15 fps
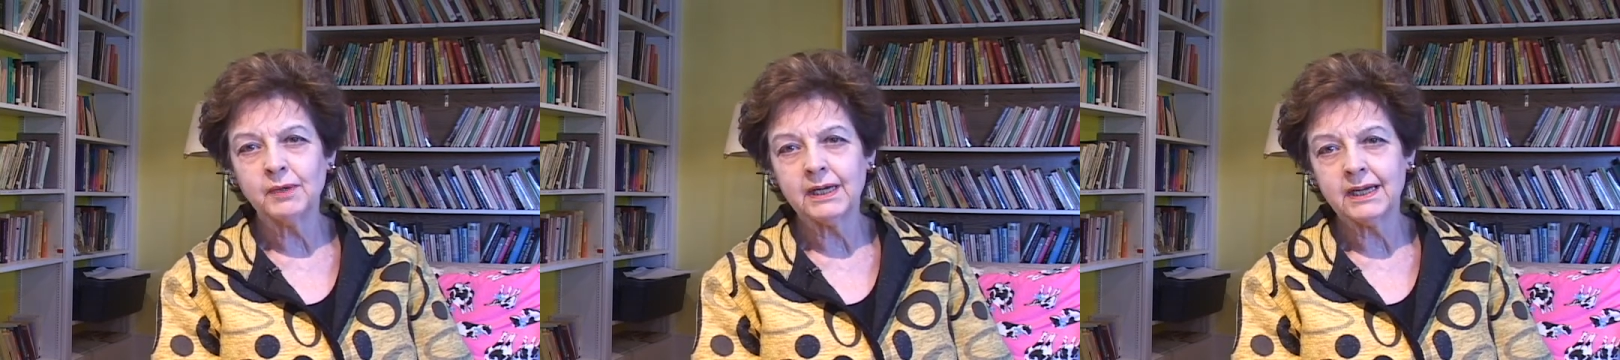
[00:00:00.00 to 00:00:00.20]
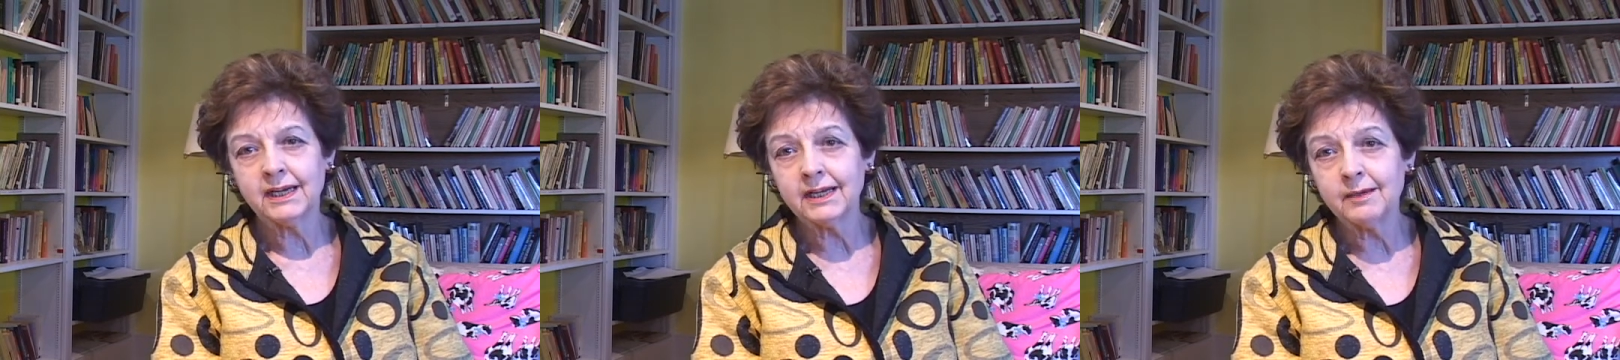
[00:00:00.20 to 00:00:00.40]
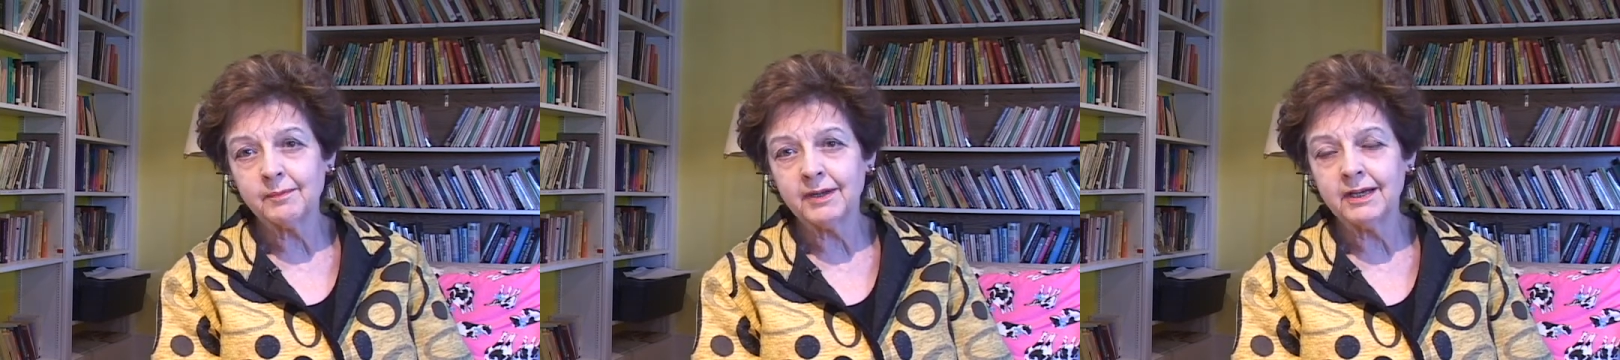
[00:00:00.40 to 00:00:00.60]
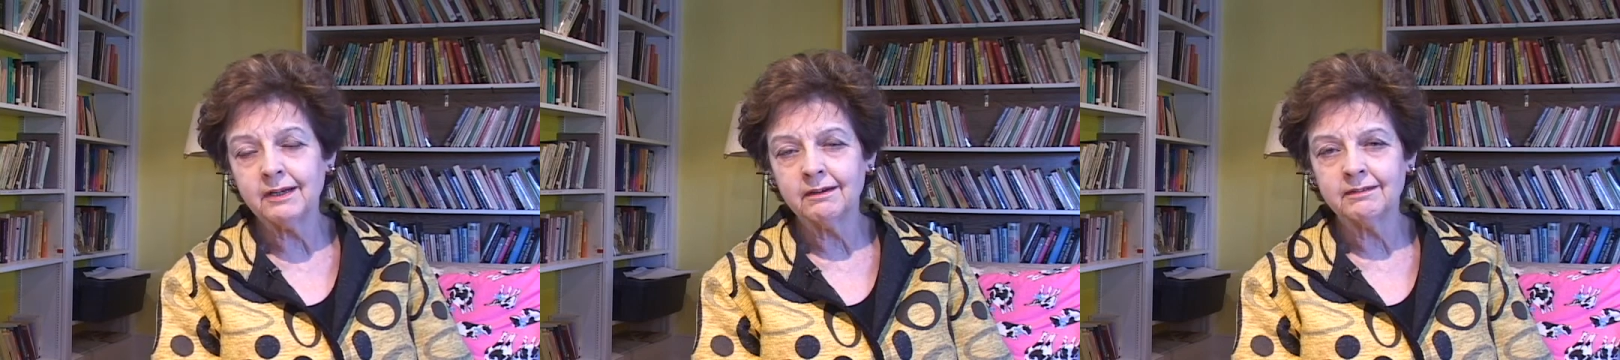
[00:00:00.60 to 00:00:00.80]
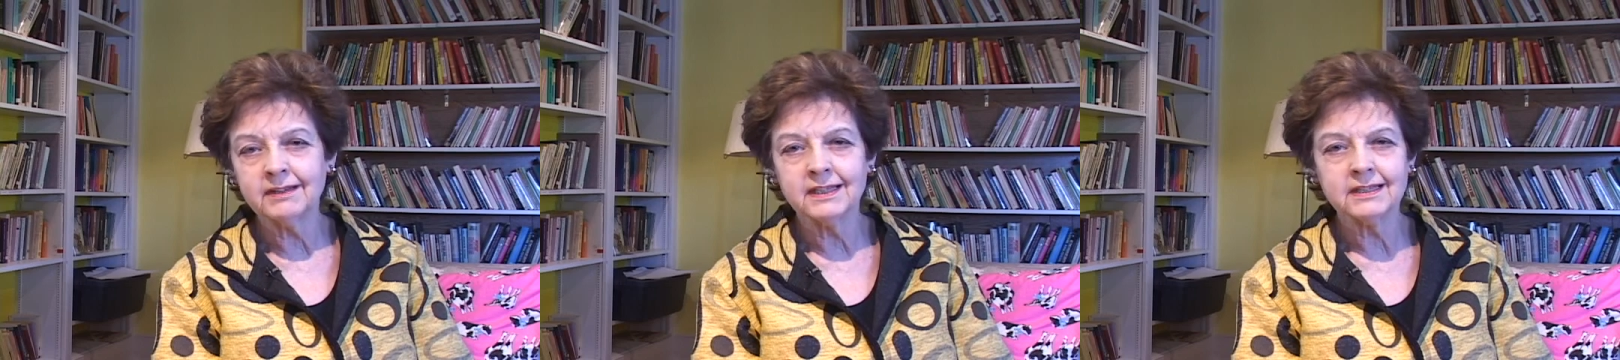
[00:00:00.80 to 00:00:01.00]
We came
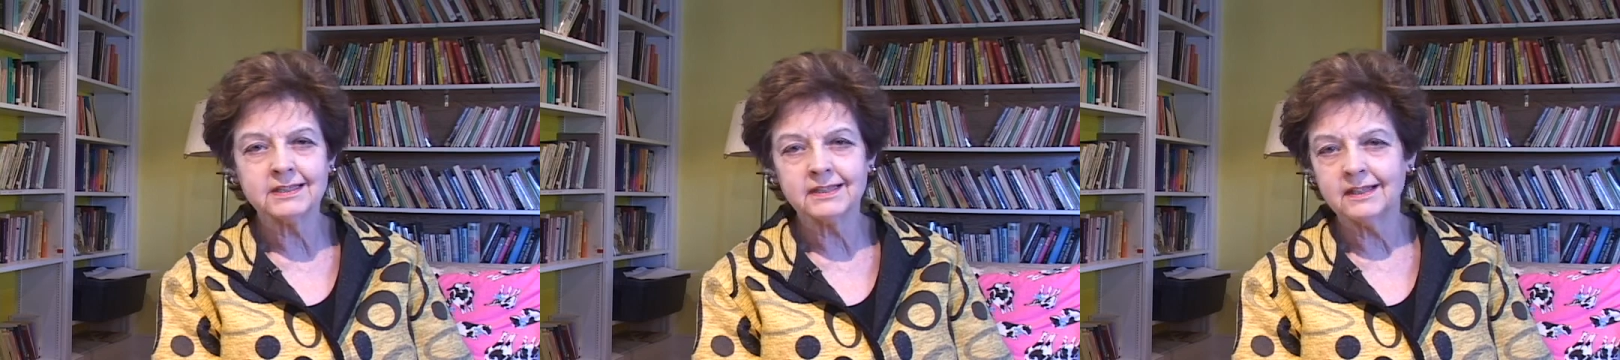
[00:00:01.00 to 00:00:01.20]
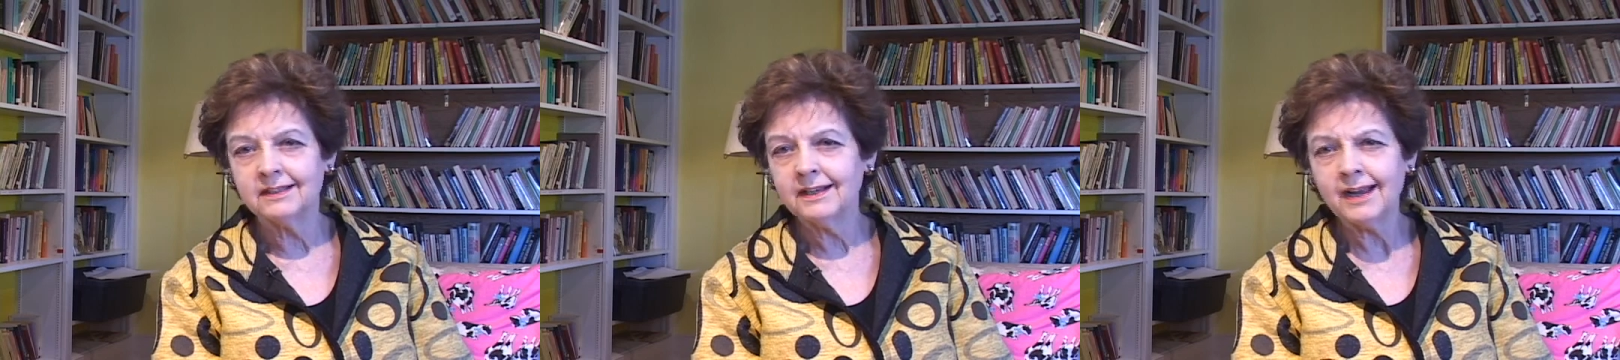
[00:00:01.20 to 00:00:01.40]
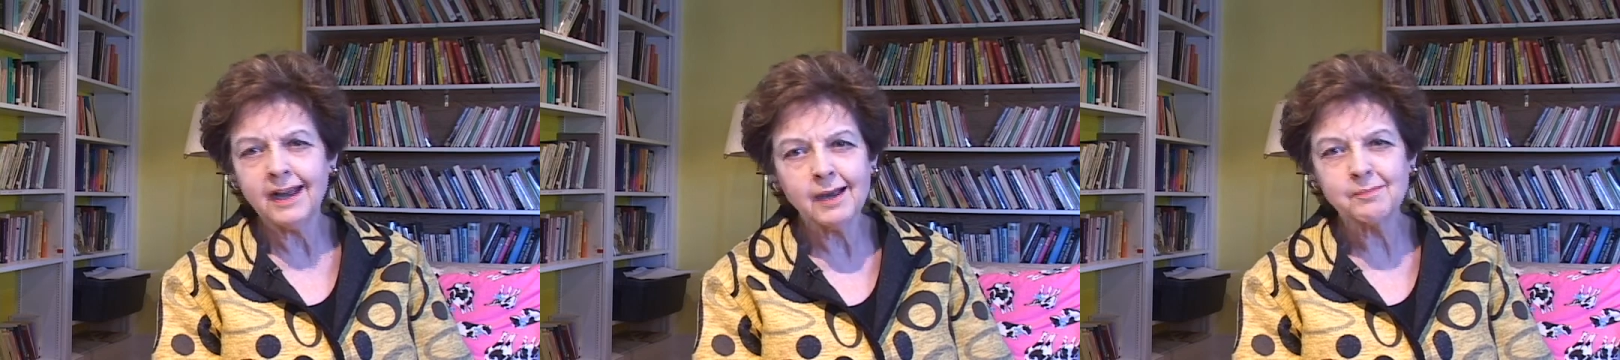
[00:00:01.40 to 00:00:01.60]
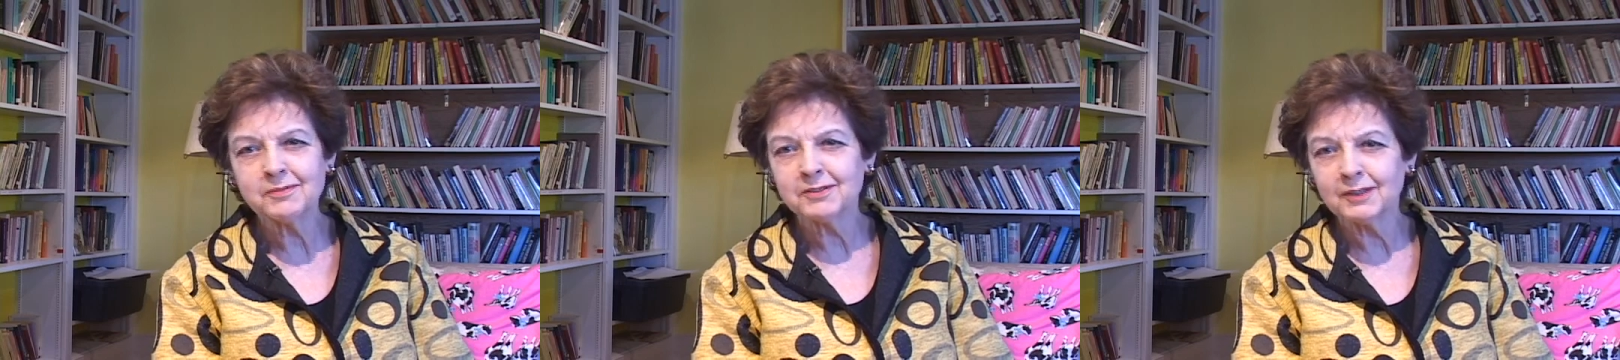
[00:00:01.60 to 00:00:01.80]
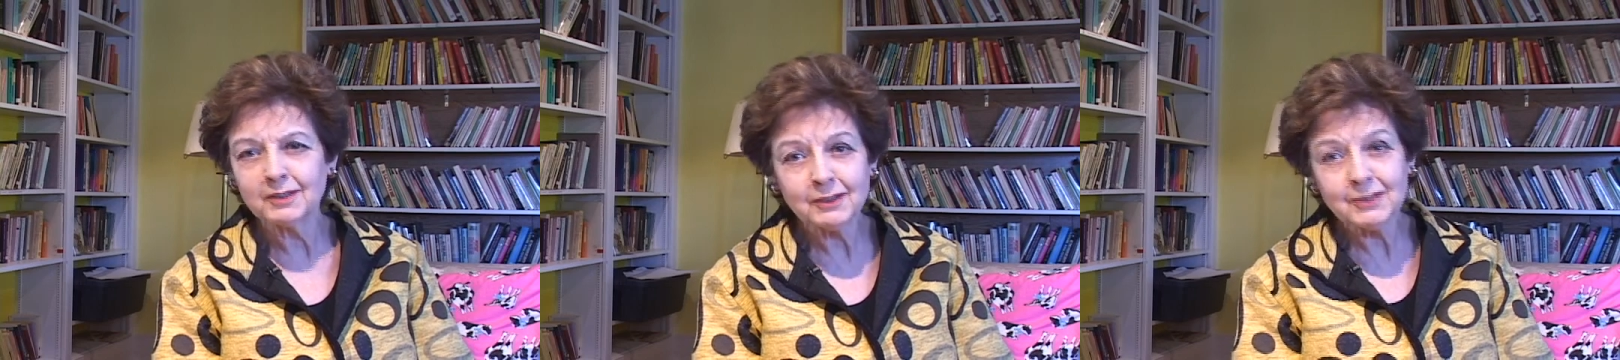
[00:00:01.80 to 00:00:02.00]
here and they said,
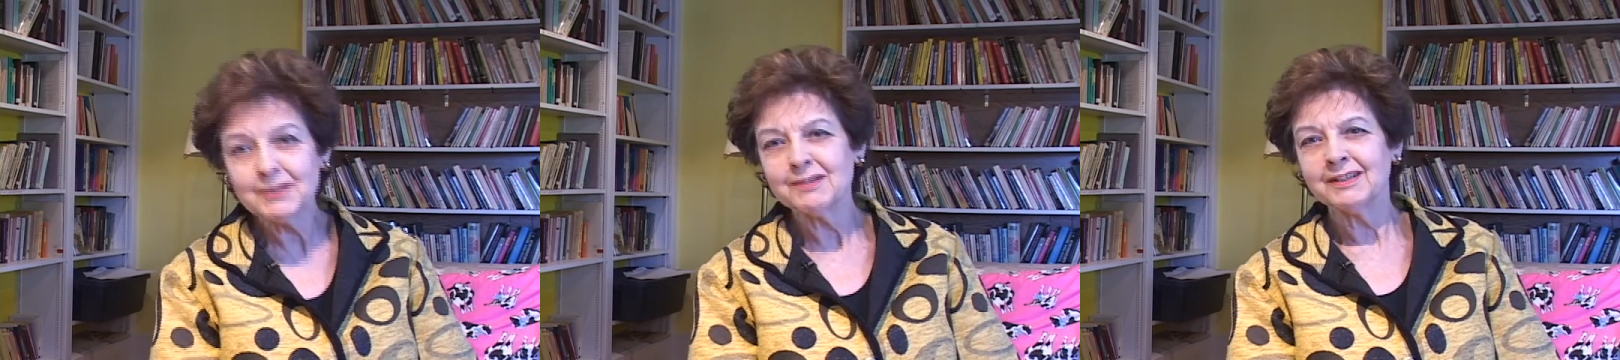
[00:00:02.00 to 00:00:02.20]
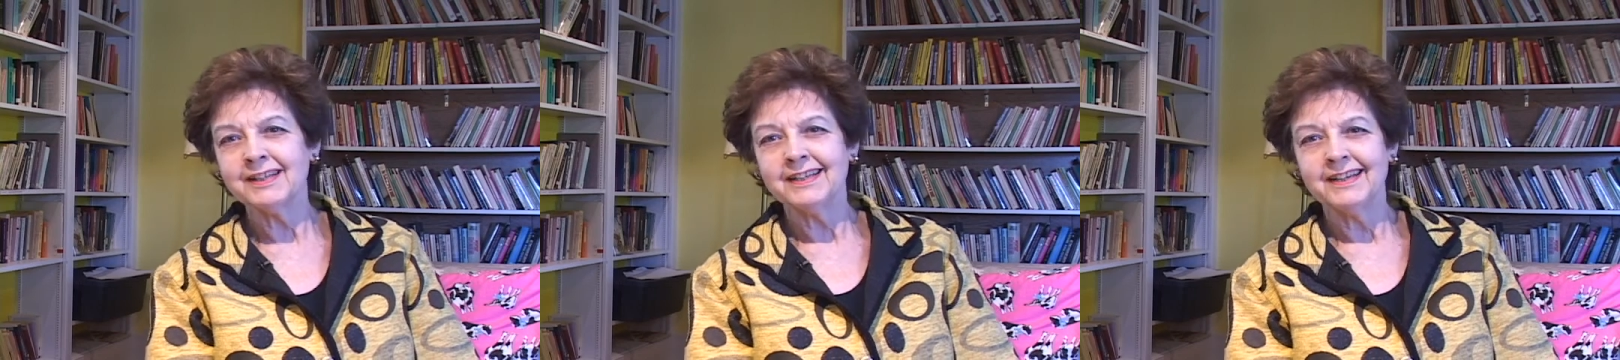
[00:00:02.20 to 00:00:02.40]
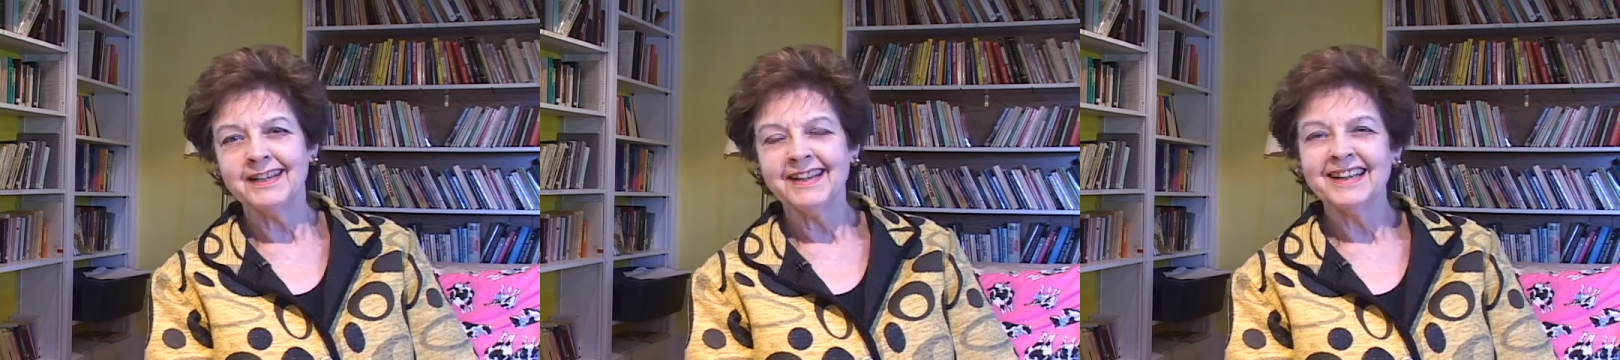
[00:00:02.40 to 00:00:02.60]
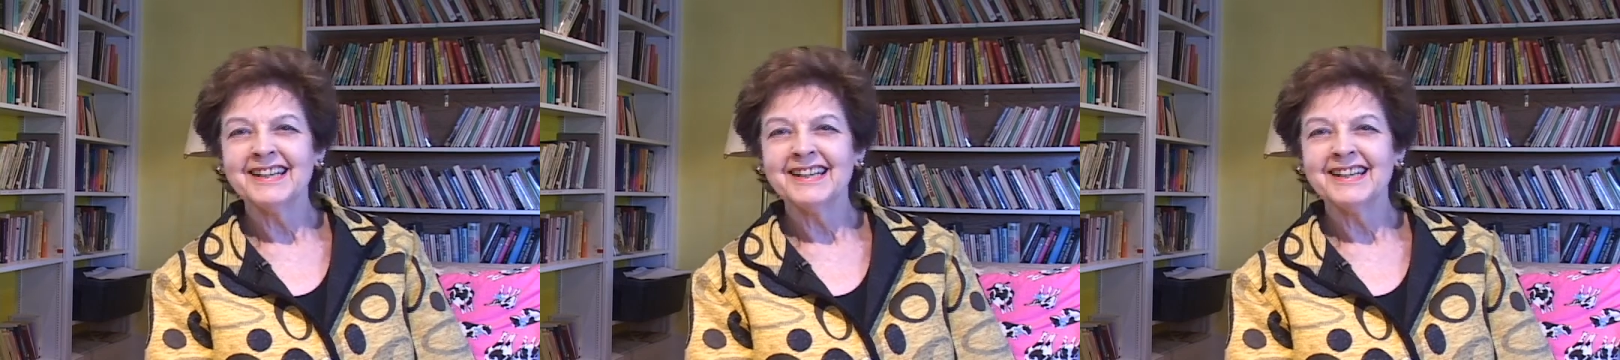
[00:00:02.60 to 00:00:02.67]
absolutely.